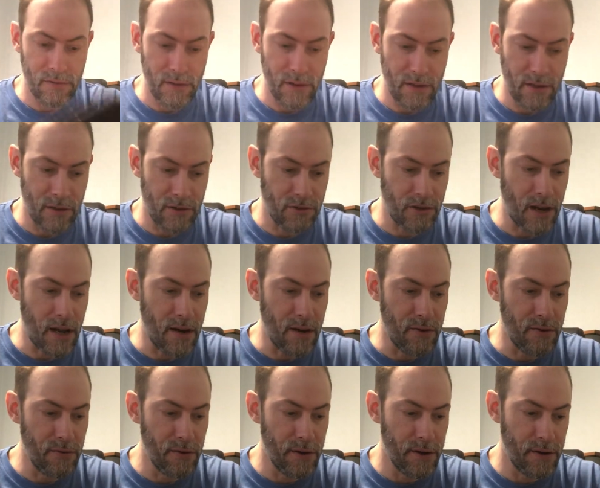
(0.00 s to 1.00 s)
I think,
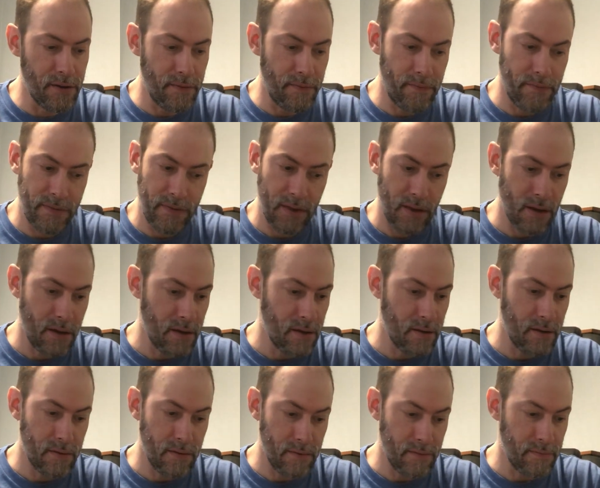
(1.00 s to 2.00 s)
Chattanooga.
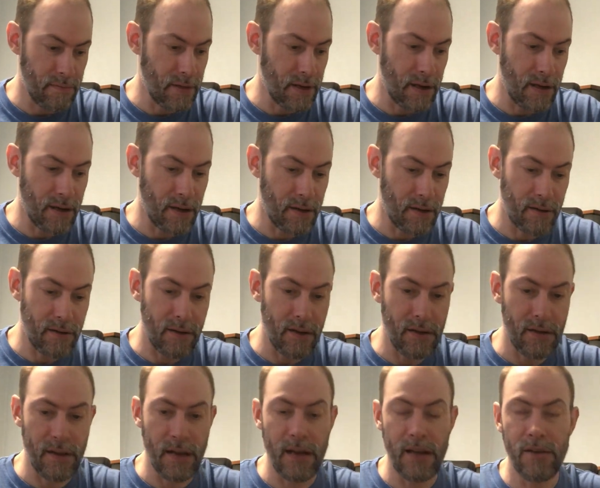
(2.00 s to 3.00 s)
Man,
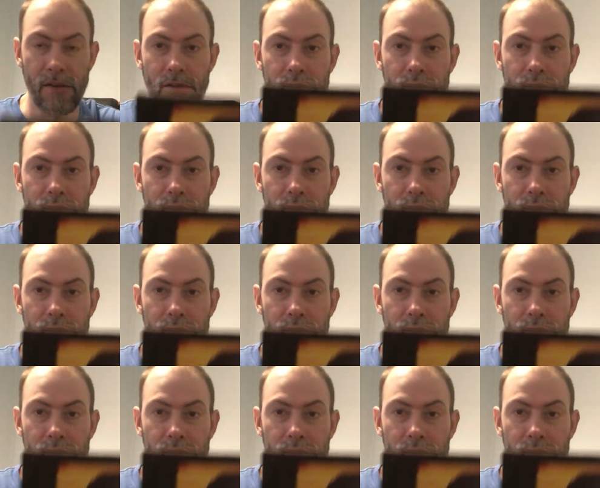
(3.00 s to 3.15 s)
that